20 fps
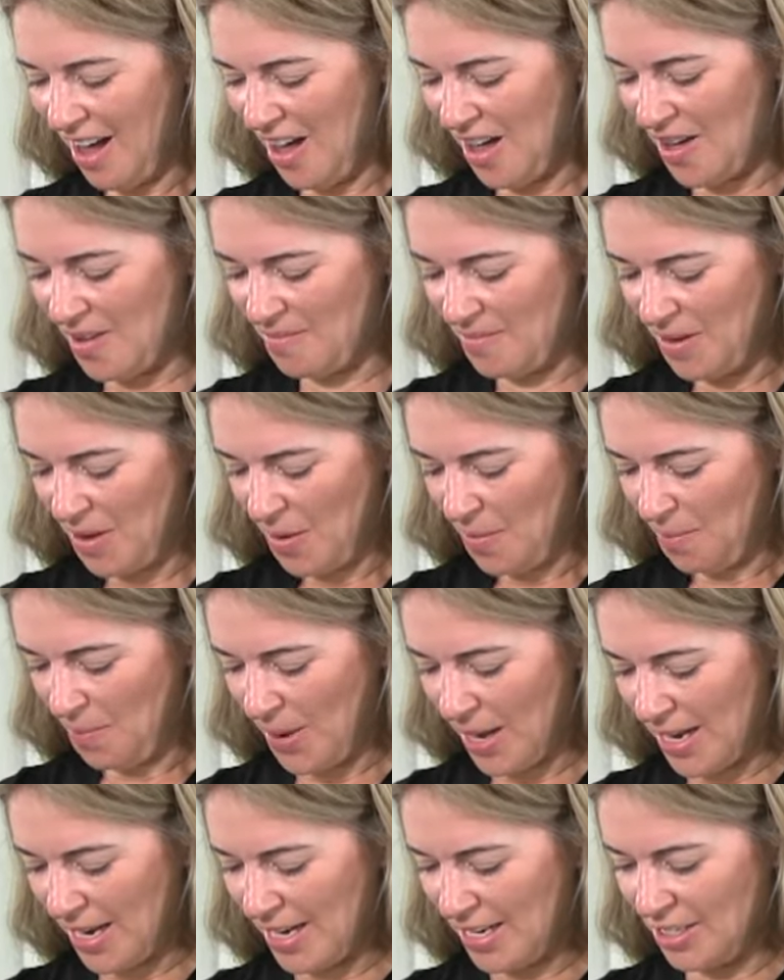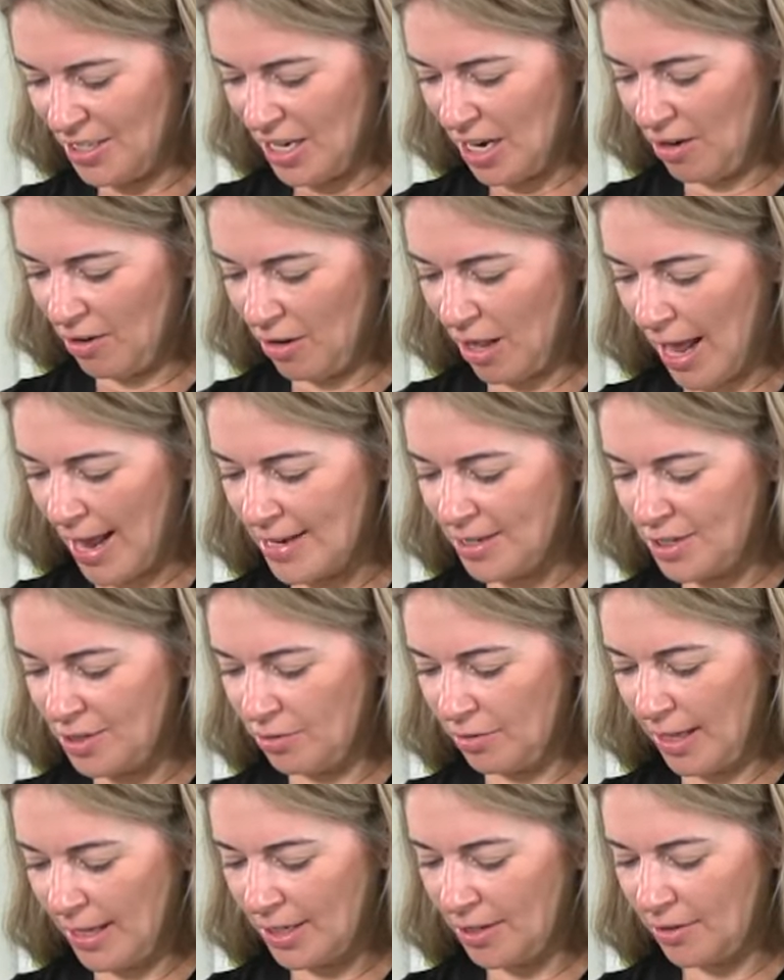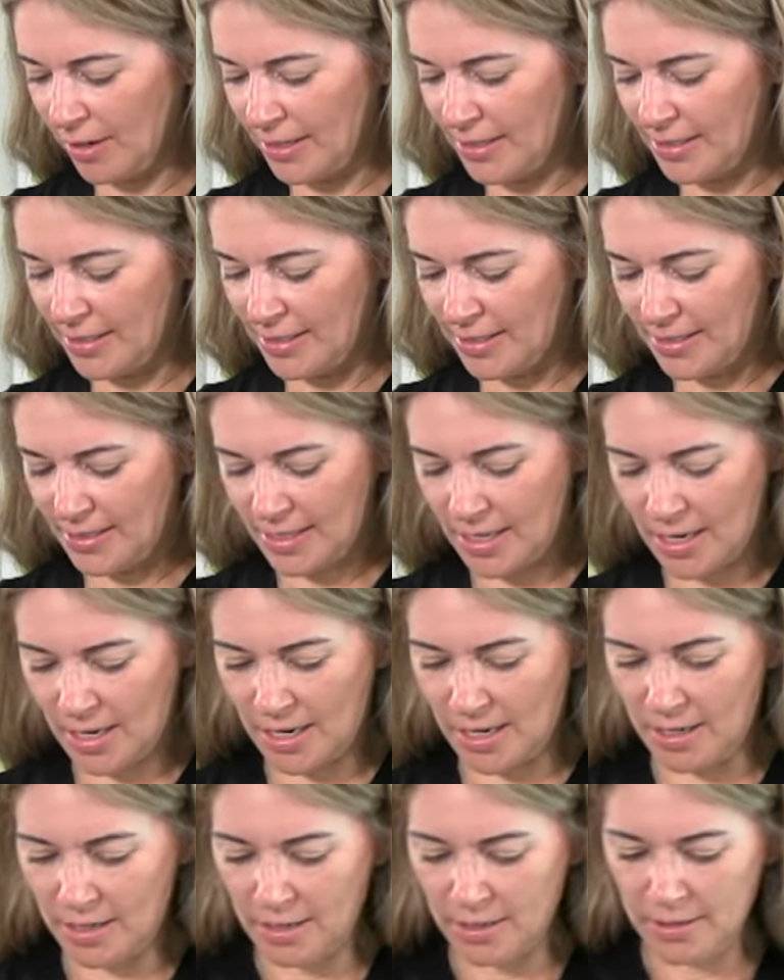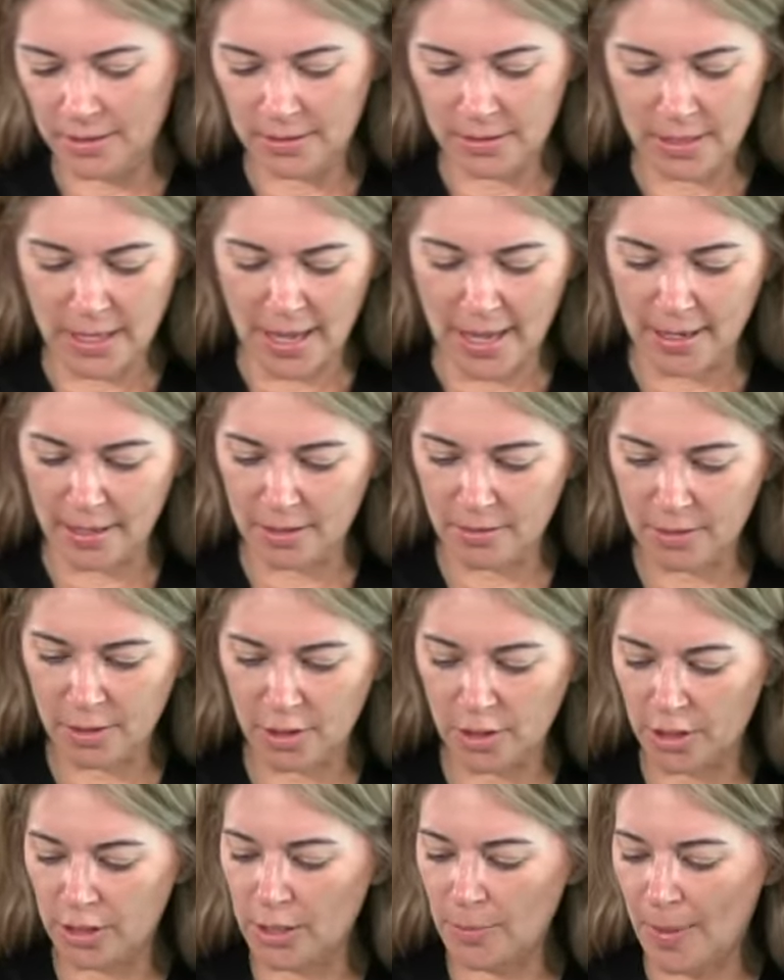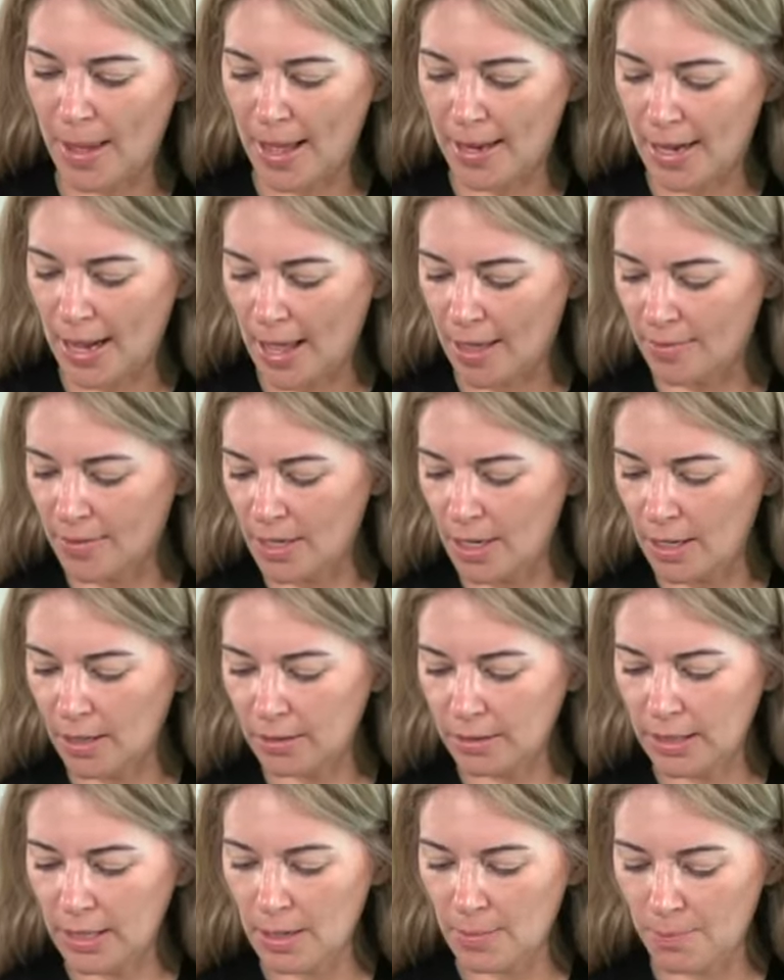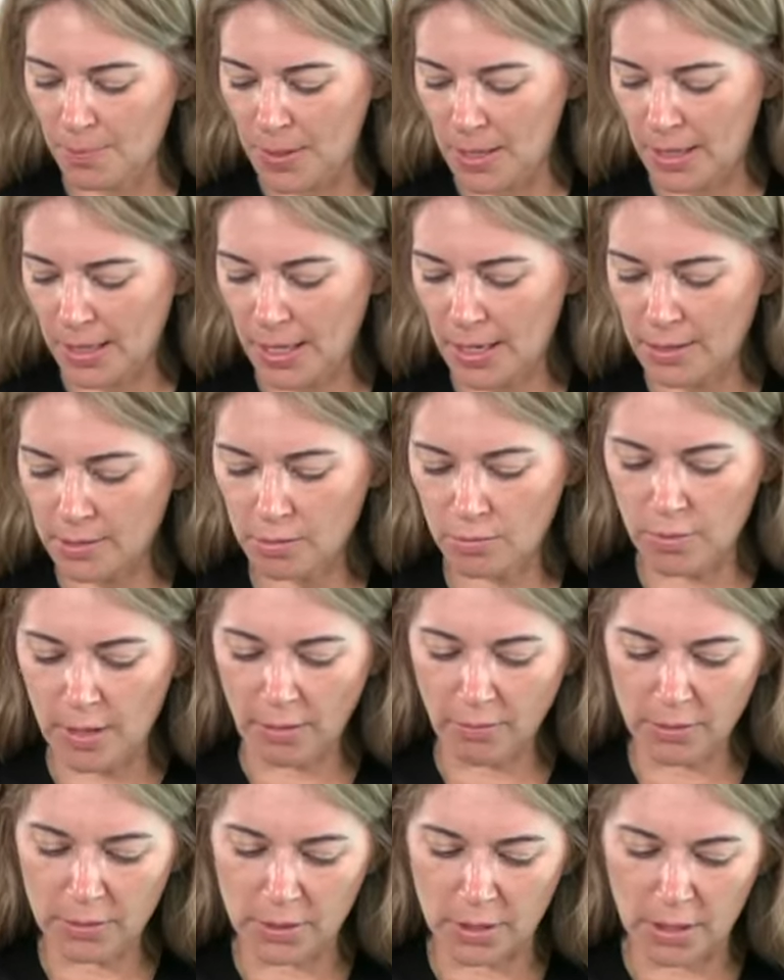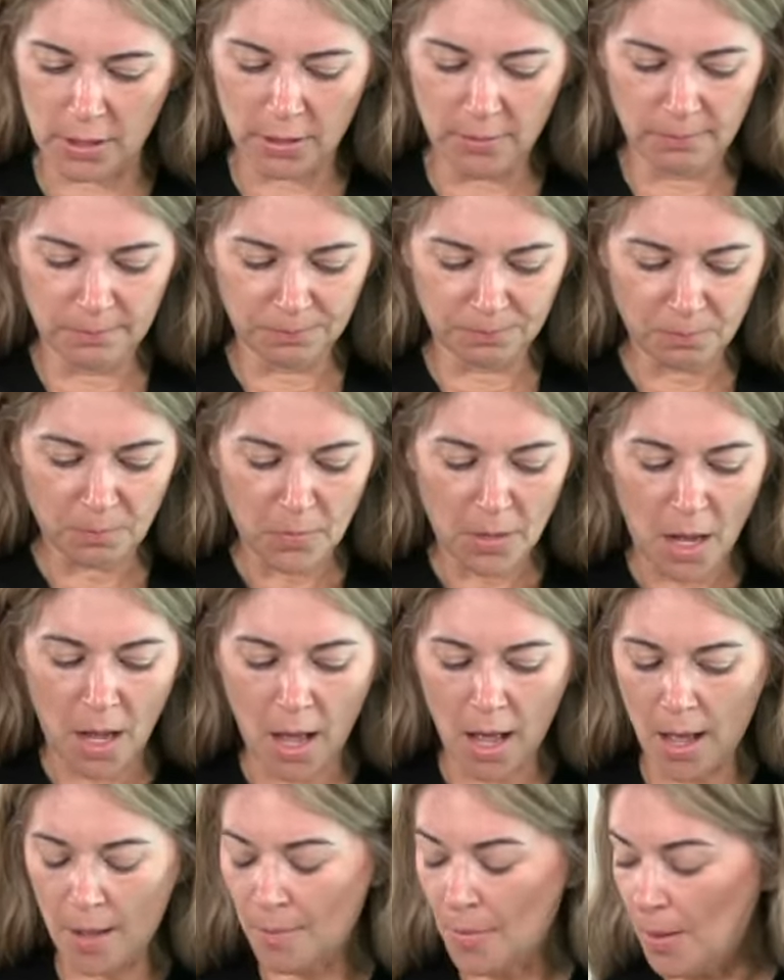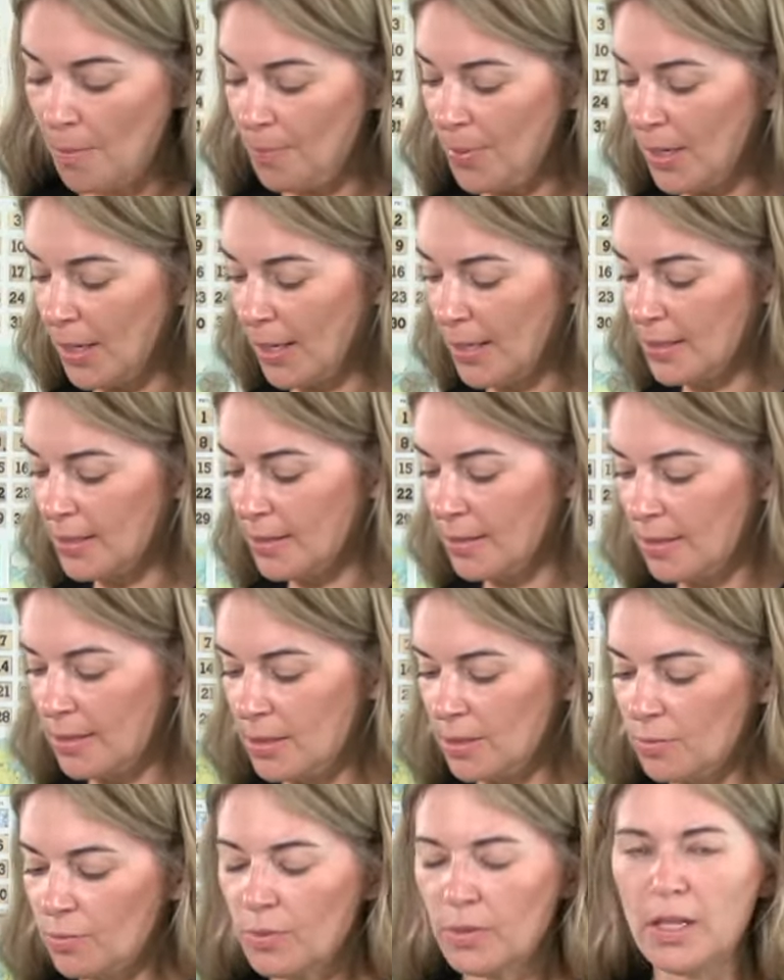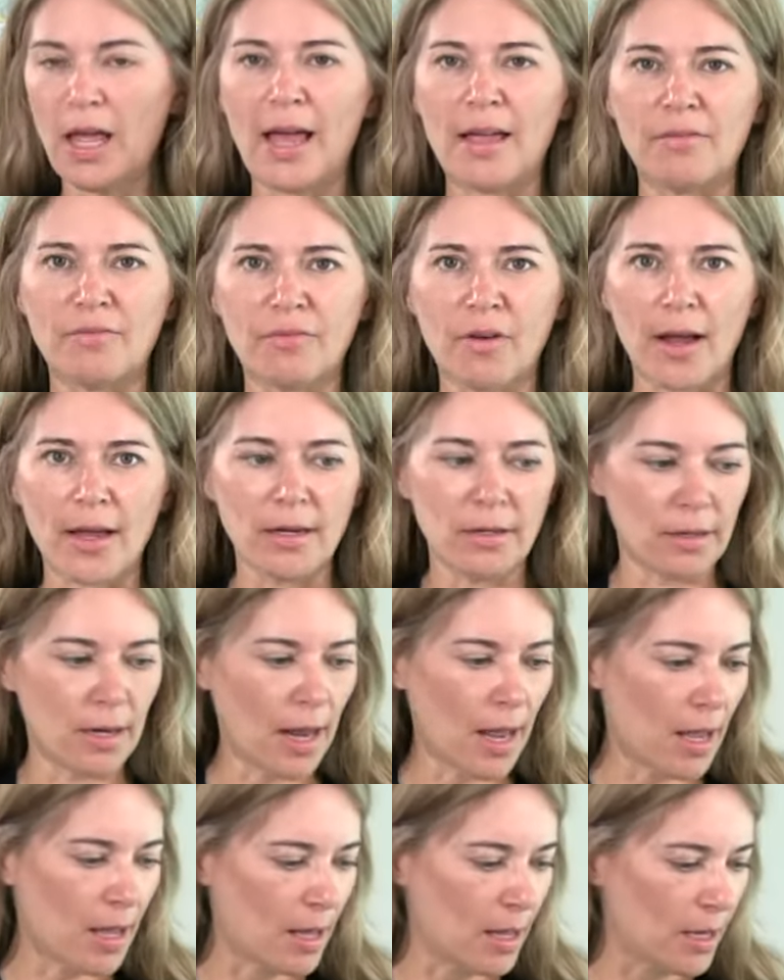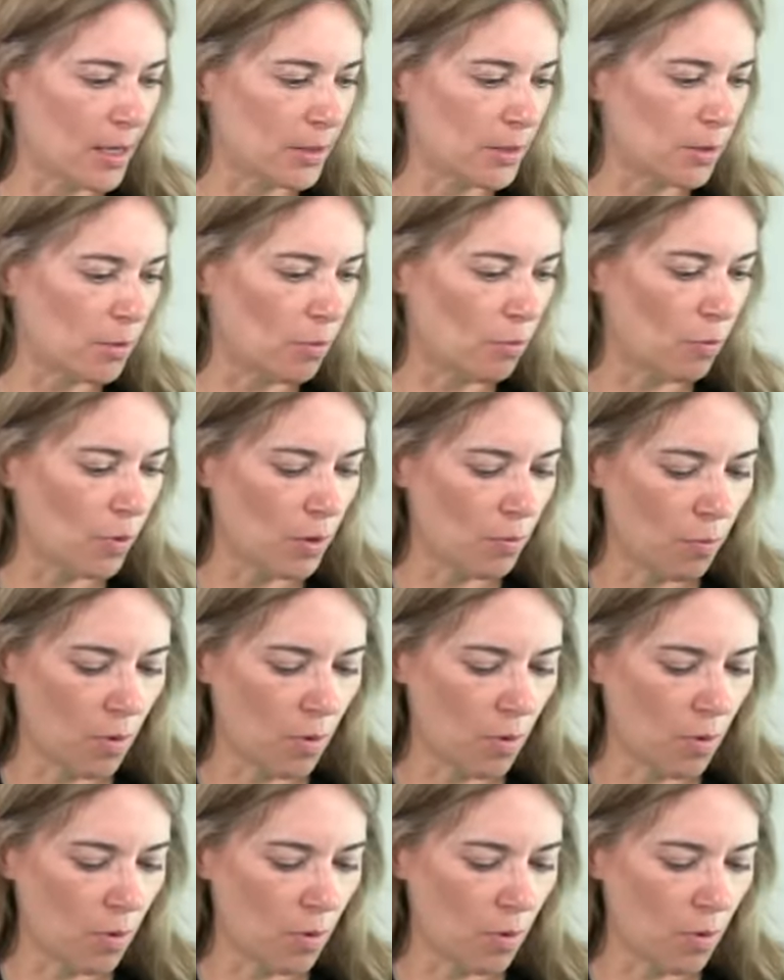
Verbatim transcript: um, but in general, I do like you guys to see like the good, the bad, and the ugly because, ooh, that one's good. Um, because this is real life, right? And we